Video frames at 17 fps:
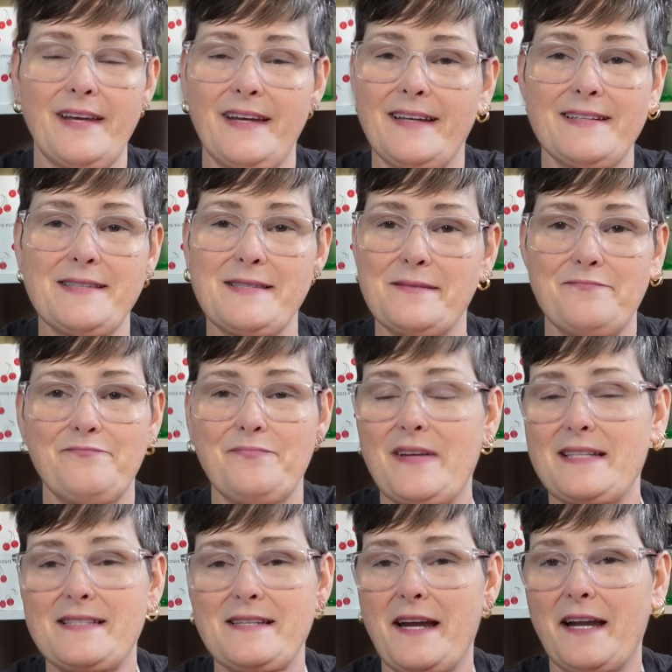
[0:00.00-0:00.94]

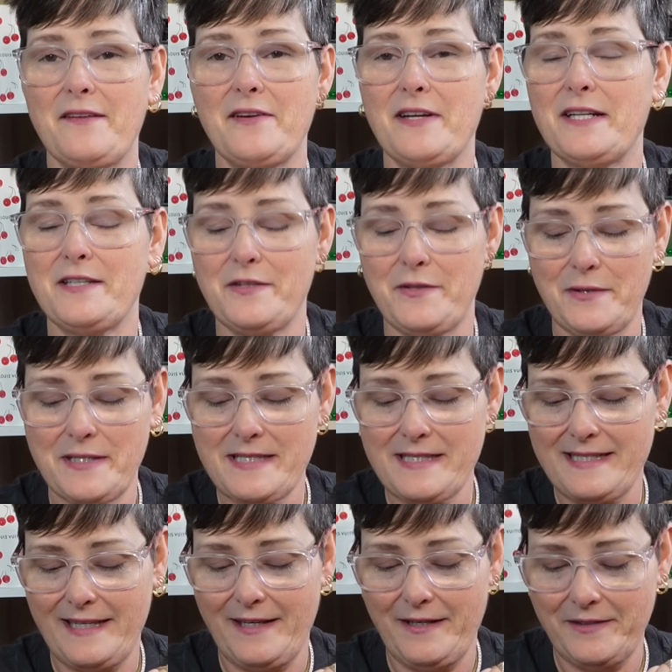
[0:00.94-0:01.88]
it's not even gonna do it.
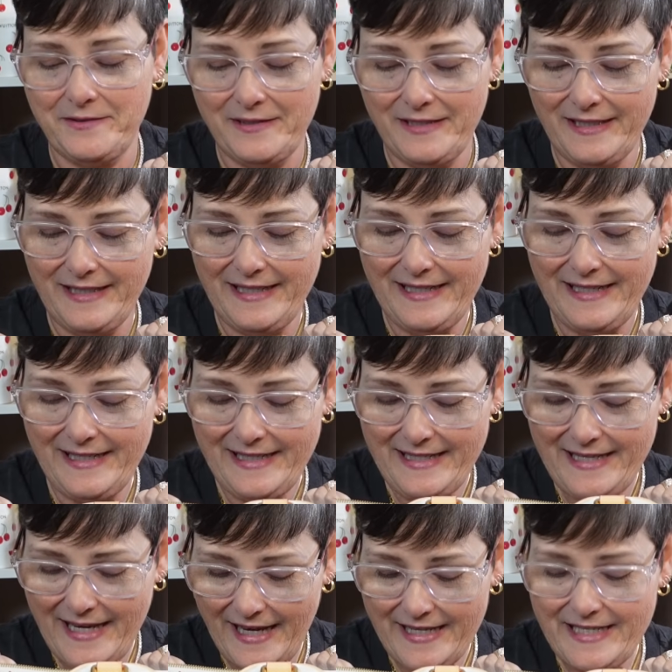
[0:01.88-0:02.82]
So
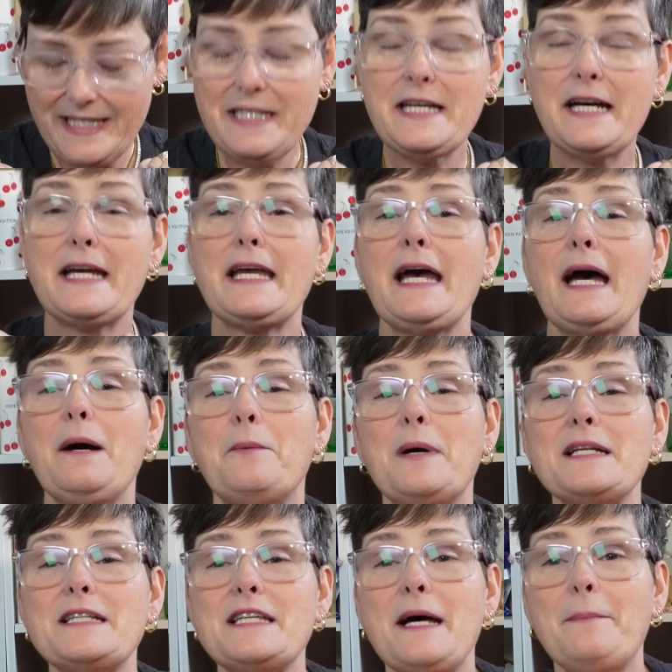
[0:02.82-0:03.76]
yeah, you get
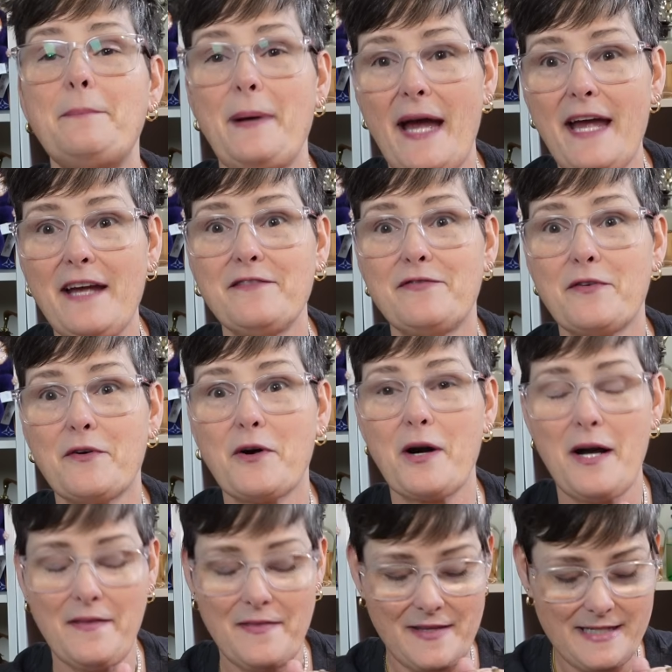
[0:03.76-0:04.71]
what you pay for
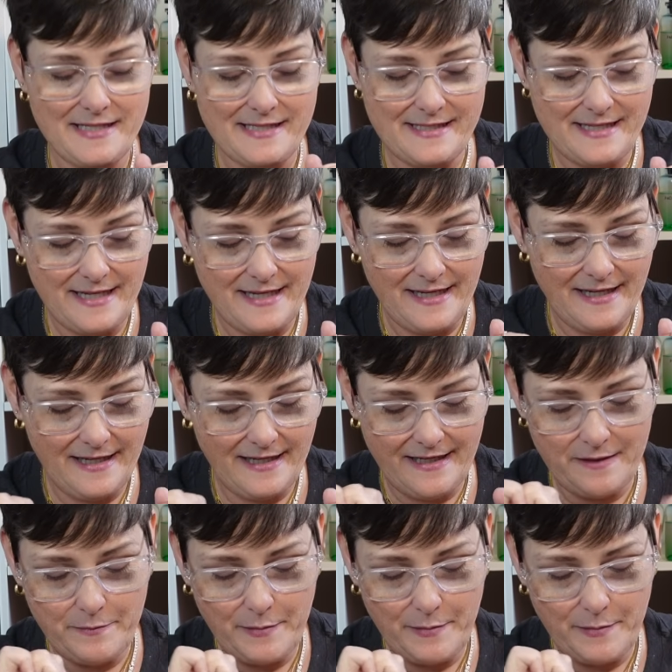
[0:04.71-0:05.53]
on this thing.